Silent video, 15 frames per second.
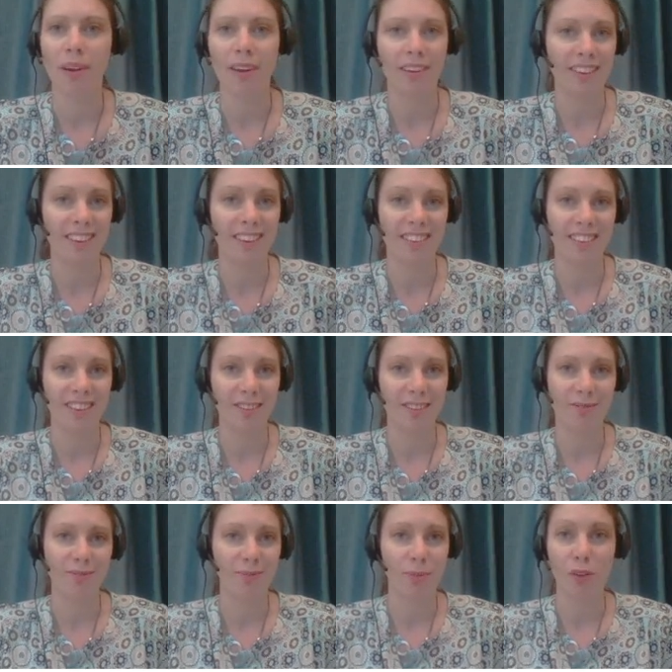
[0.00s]
doesn't
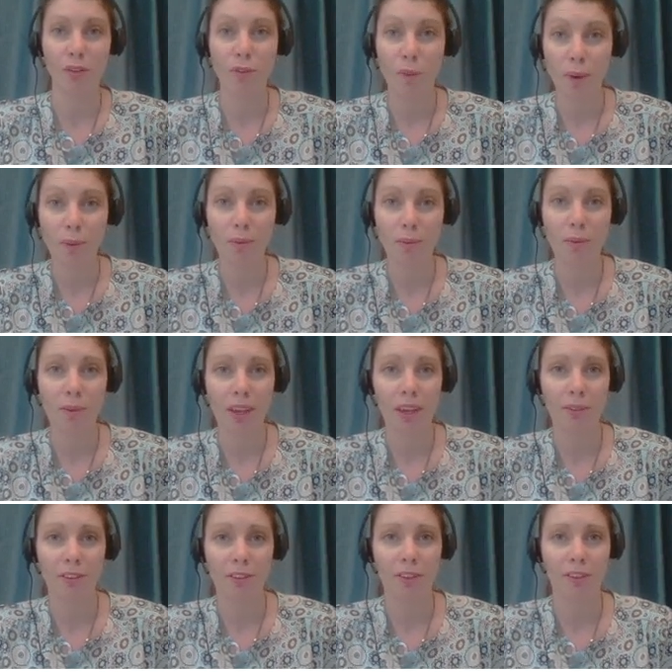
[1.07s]
perform the way it
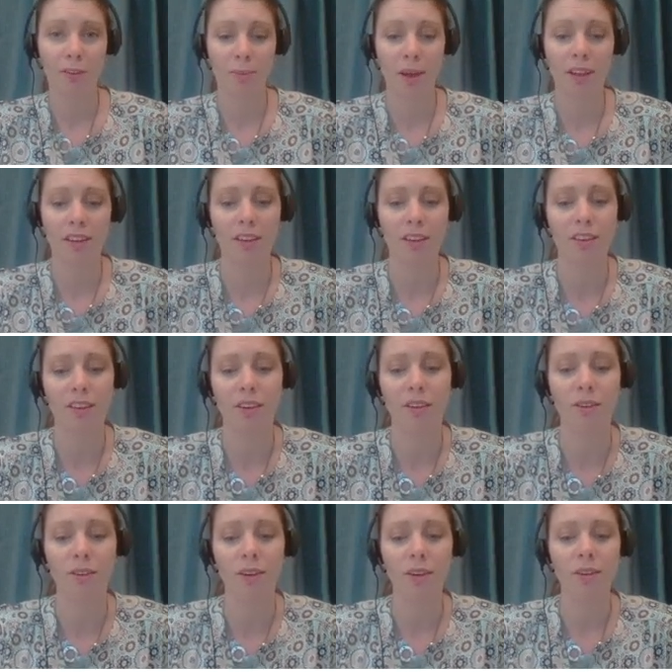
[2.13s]
was expected
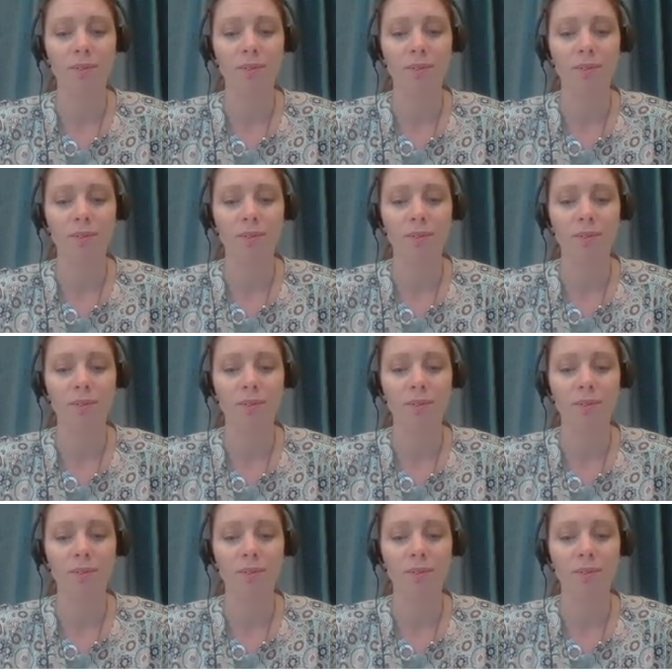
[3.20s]
to,